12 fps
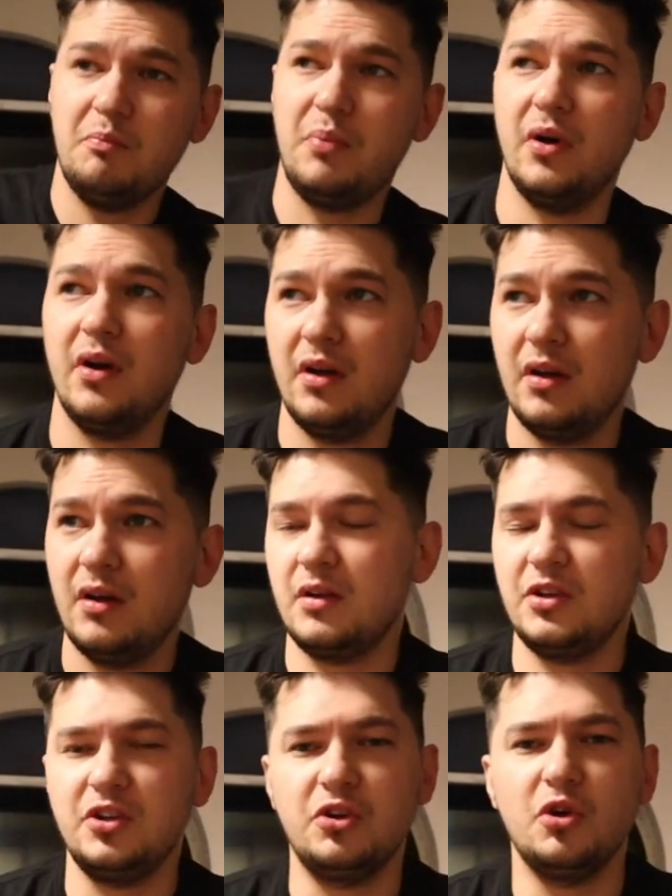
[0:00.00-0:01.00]
But
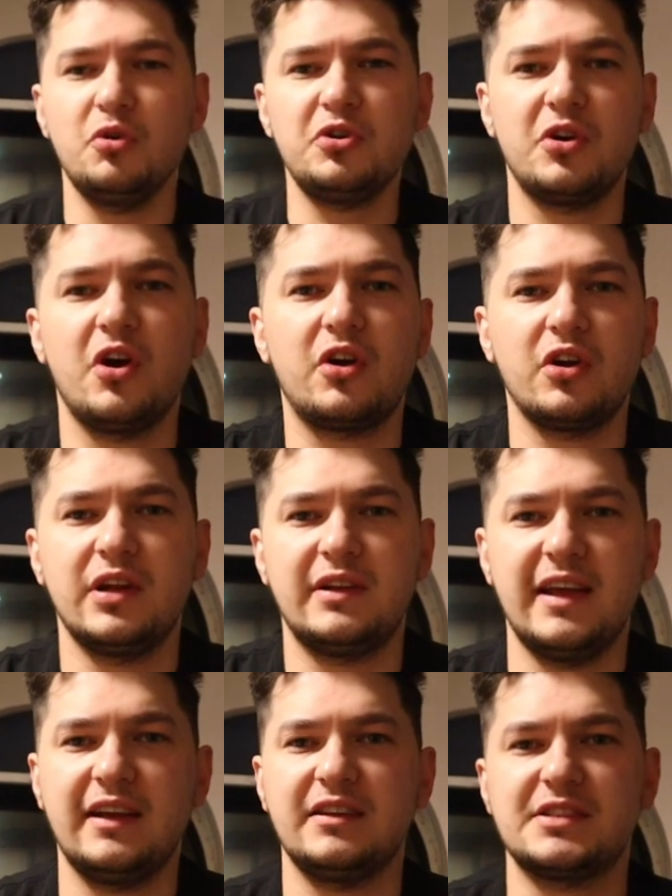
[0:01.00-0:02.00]
you know you're not going
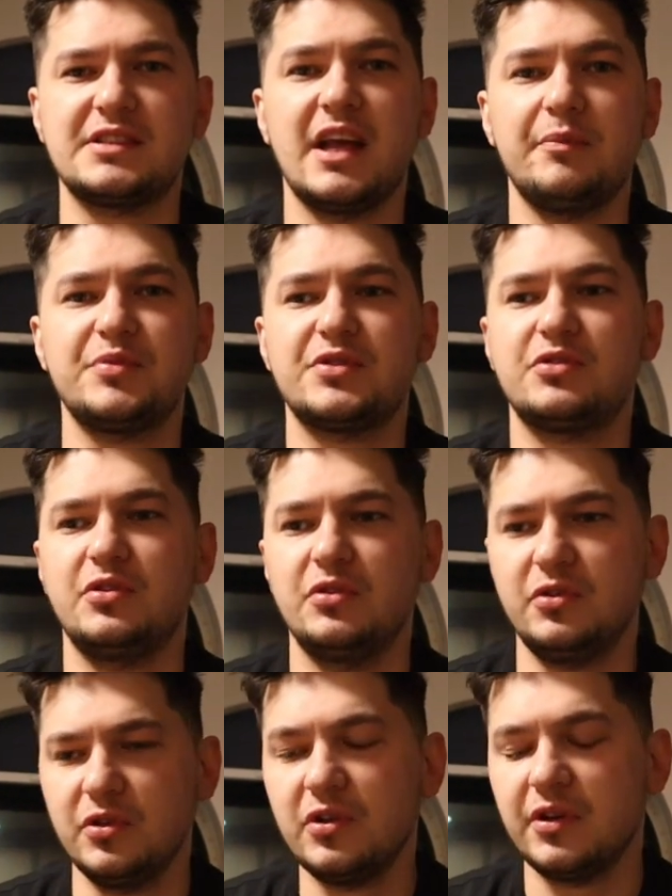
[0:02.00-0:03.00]
to take the steps to
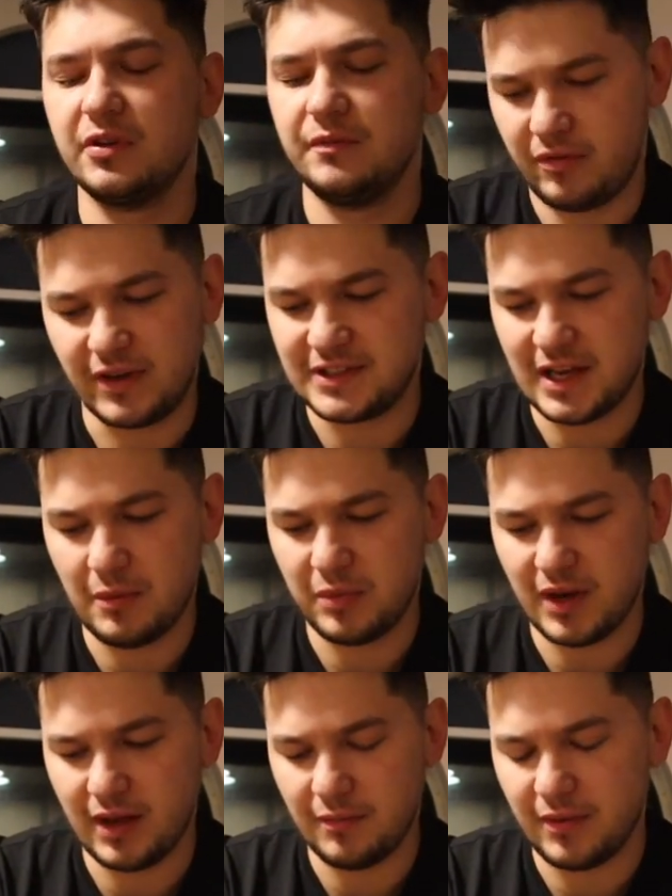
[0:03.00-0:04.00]
do it. For
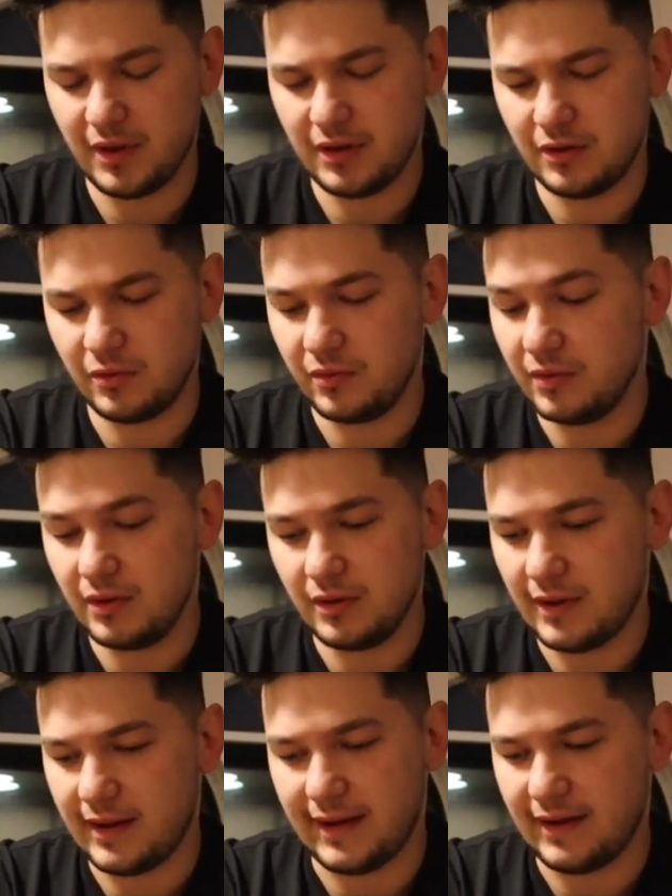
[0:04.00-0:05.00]
example, I've you know
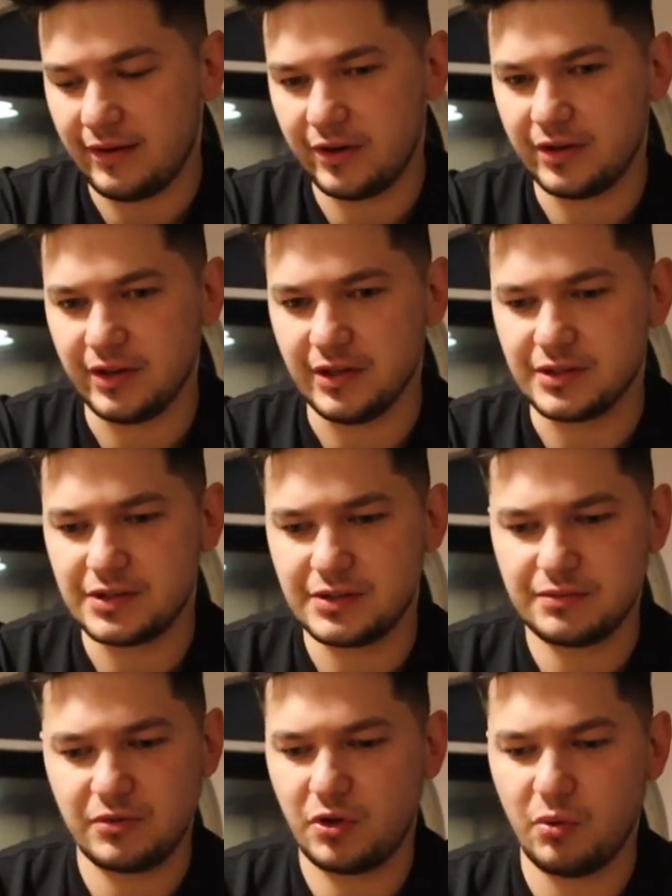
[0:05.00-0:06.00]
heard
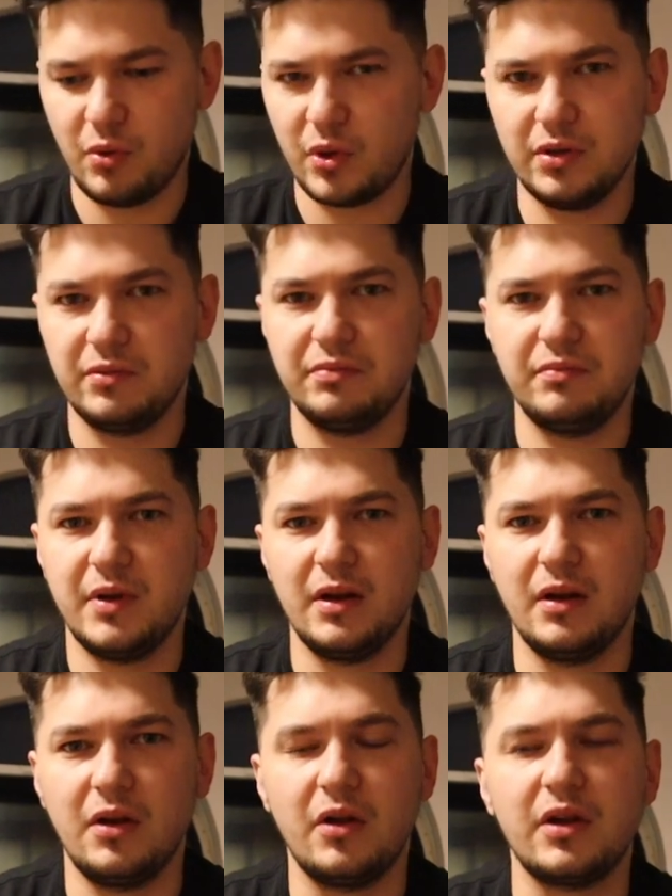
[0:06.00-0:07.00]
this quoted
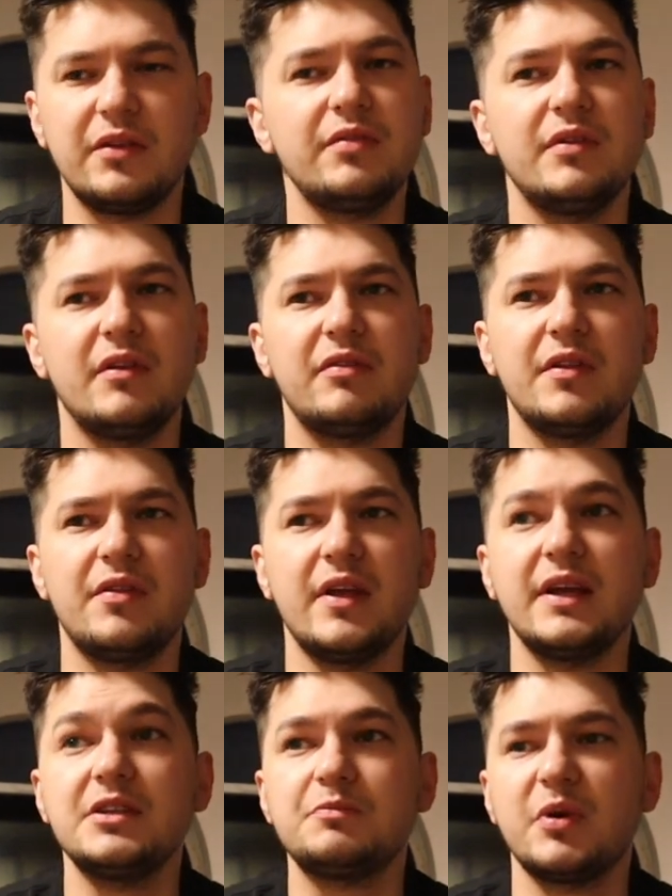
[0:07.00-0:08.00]
in a lot of different
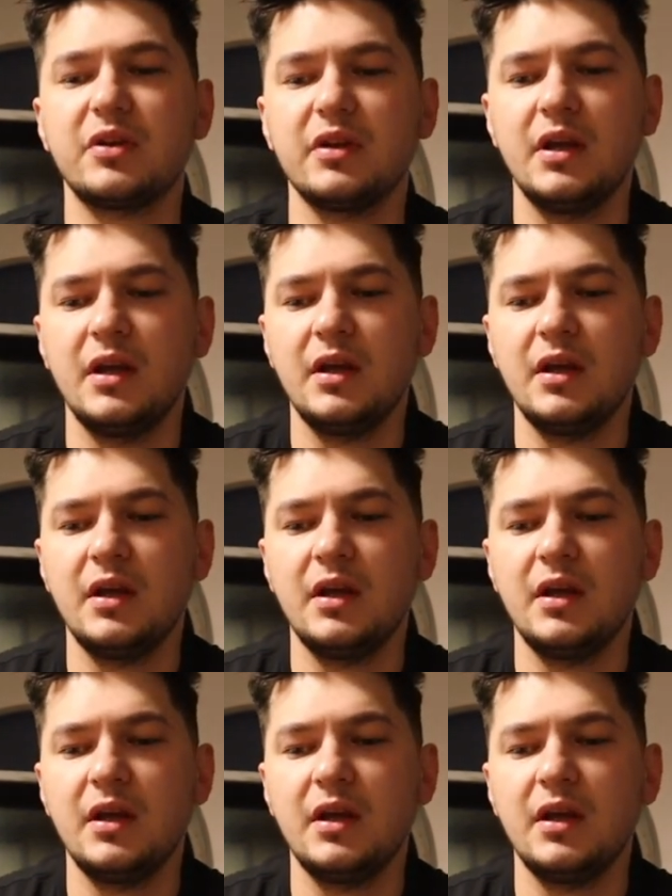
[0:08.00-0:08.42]
things, but